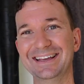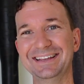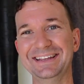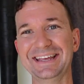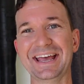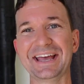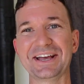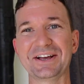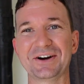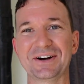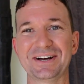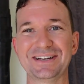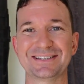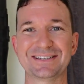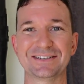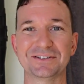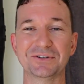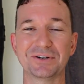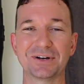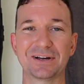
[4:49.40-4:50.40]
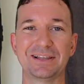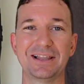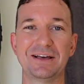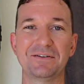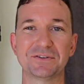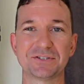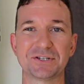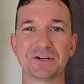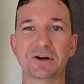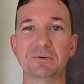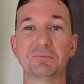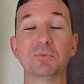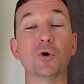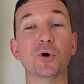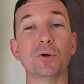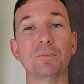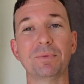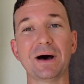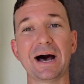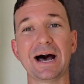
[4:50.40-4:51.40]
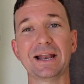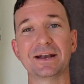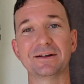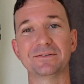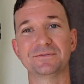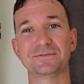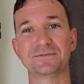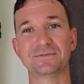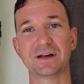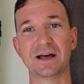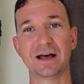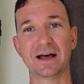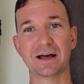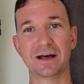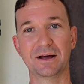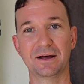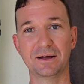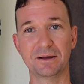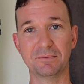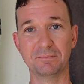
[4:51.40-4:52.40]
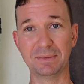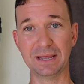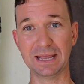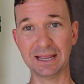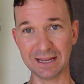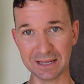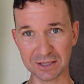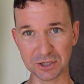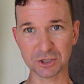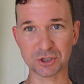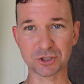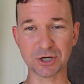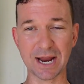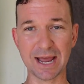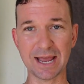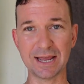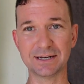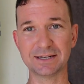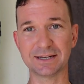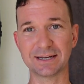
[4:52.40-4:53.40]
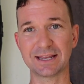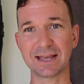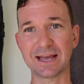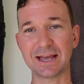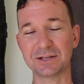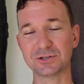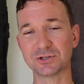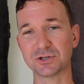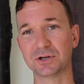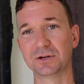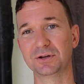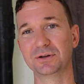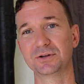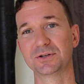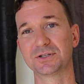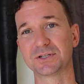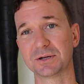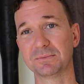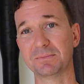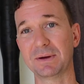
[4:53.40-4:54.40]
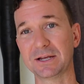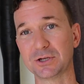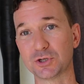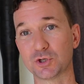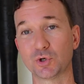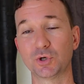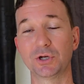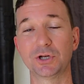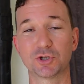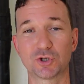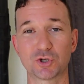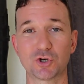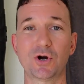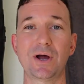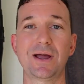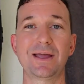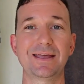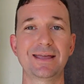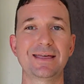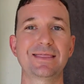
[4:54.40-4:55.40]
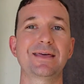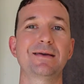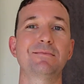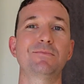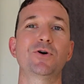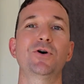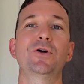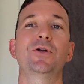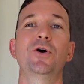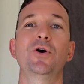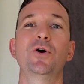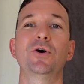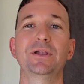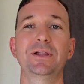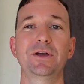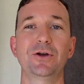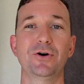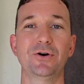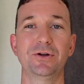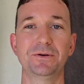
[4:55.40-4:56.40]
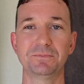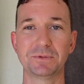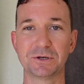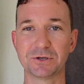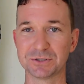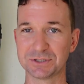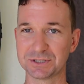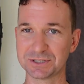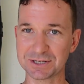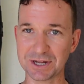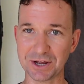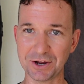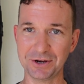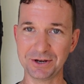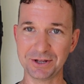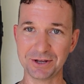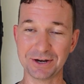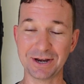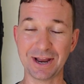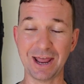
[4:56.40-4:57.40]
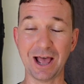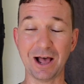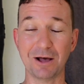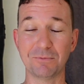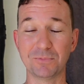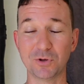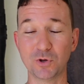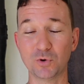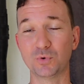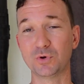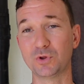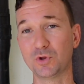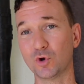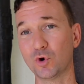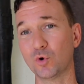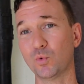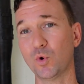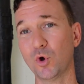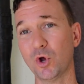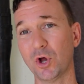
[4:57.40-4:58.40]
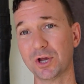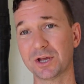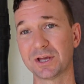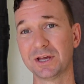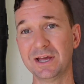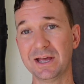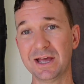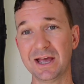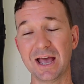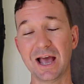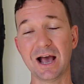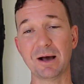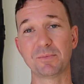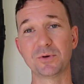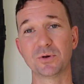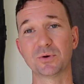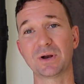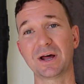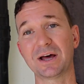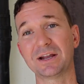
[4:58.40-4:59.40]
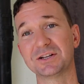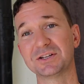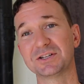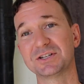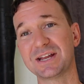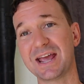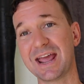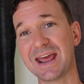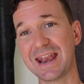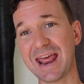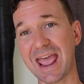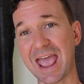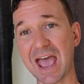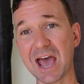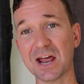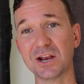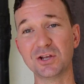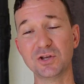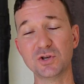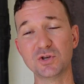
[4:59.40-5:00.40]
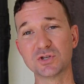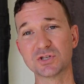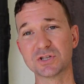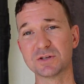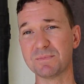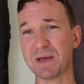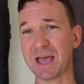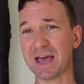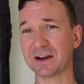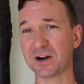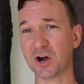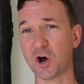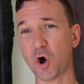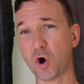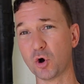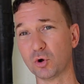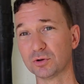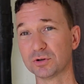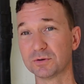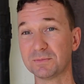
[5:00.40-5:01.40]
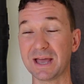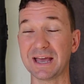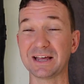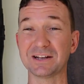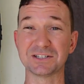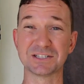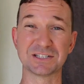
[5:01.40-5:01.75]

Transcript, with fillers: yeah, guys, look, levels are an important part of being in the trade, okay? So make sure you try and get them early on, because it's only going to help you with your work, help you to understand how to use them, how to hold them, how to